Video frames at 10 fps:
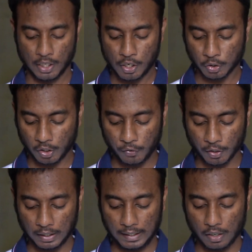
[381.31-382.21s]
So if you
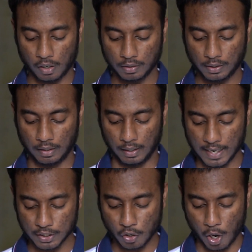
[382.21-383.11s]
click on the
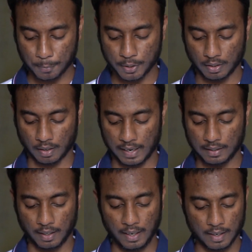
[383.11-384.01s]
layers option right
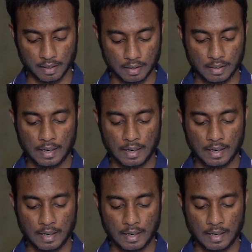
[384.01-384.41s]
here